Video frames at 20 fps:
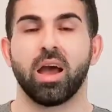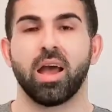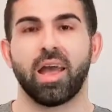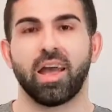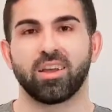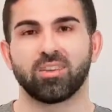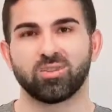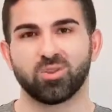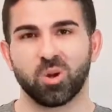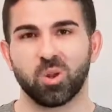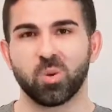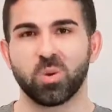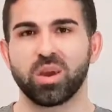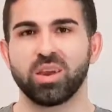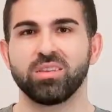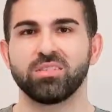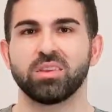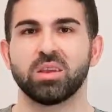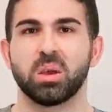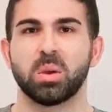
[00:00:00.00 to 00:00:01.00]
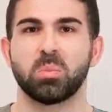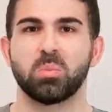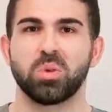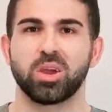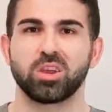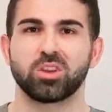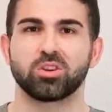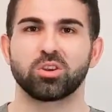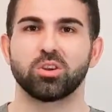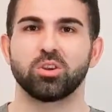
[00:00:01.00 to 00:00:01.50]
As always,
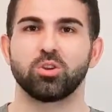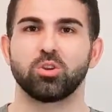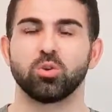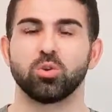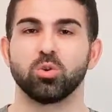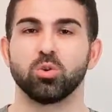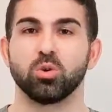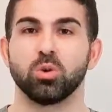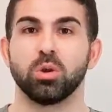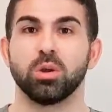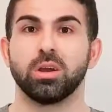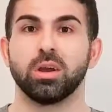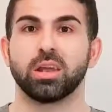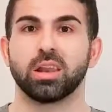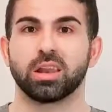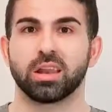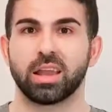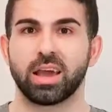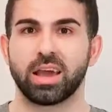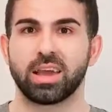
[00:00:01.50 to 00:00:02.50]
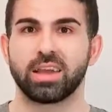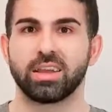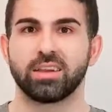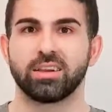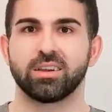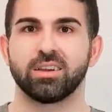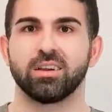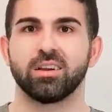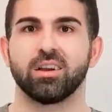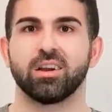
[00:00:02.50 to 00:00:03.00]
make sure to
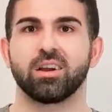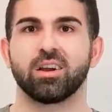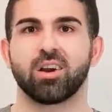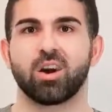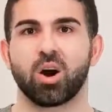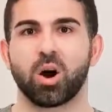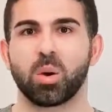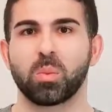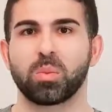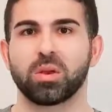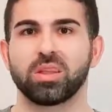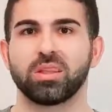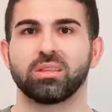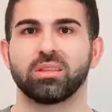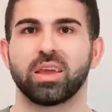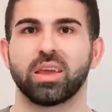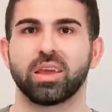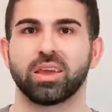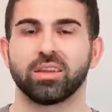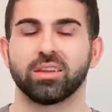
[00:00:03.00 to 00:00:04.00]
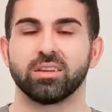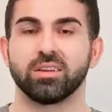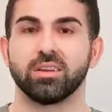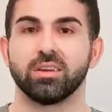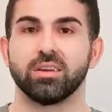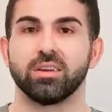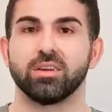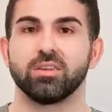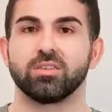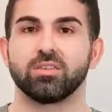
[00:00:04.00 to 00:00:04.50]
like, comment, and
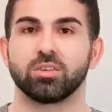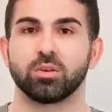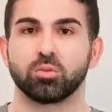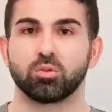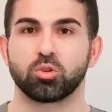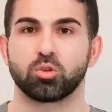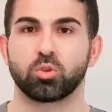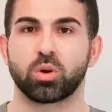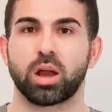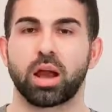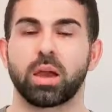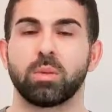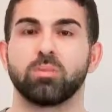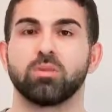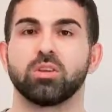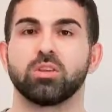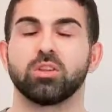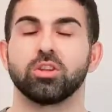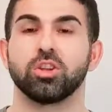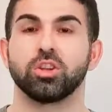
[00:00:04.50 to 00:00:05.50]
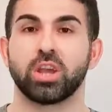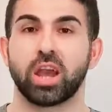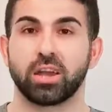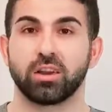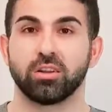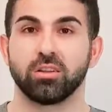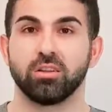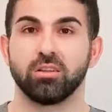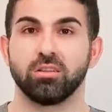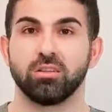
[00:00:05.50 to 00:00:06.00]
subscribe to the
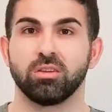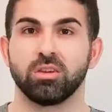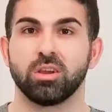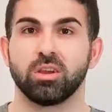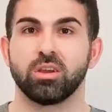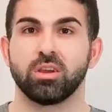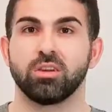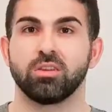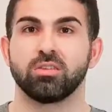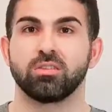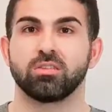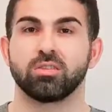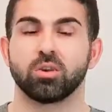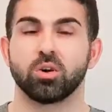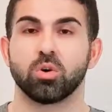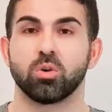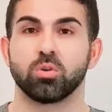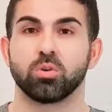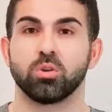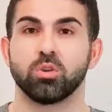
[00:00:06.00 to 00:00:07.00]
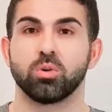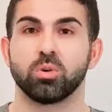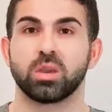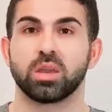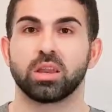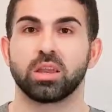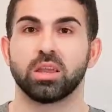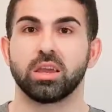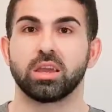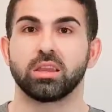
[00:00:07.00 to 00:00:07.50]
channel so you
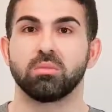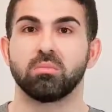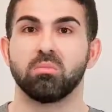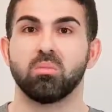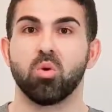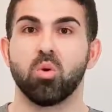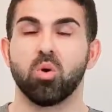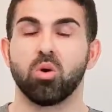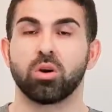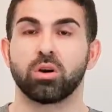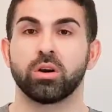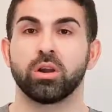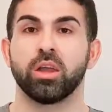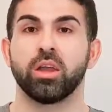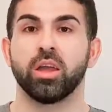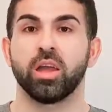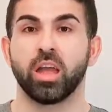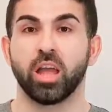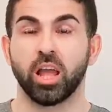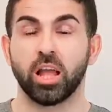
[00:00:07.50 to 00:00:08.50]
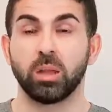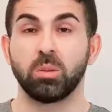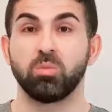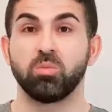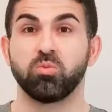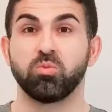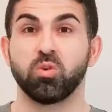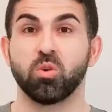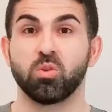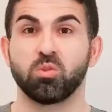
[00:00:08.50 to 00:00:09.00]
can get more
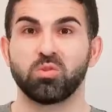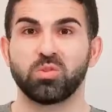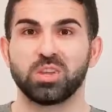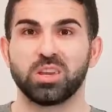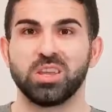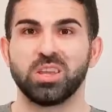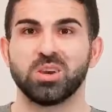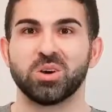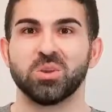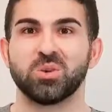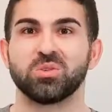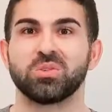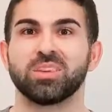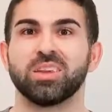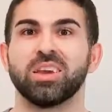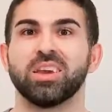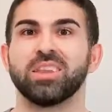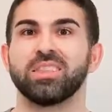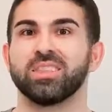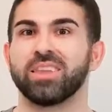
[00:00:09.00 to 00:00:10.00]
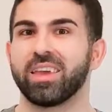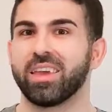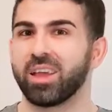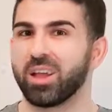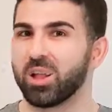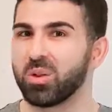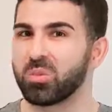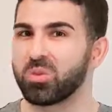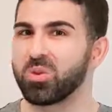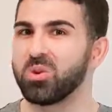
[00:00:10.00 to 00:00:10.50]
helpful videos to
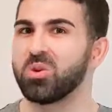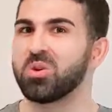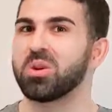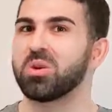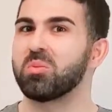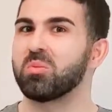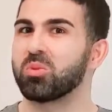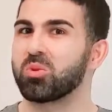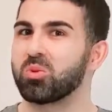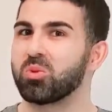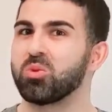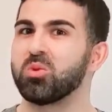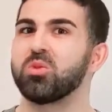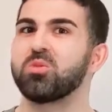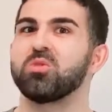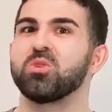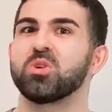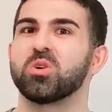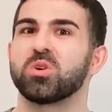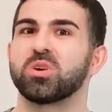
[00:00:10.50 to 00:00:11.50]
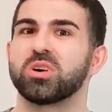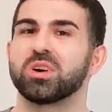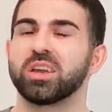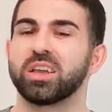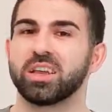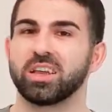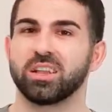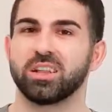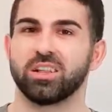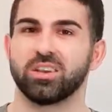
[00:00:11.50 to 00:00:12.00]
help you improve your
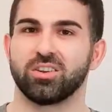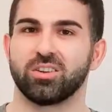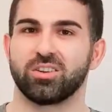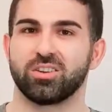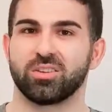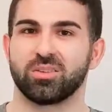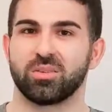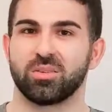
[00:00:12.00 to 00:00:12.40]
English.